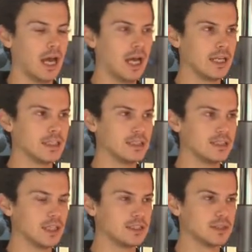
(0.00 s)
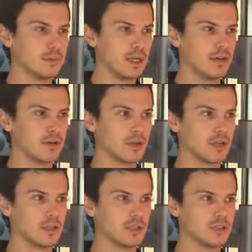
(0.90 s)
and it's about
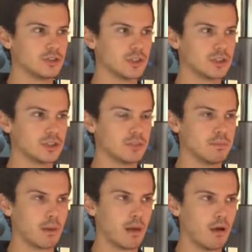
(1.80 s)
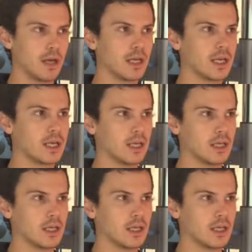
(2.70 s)
just applying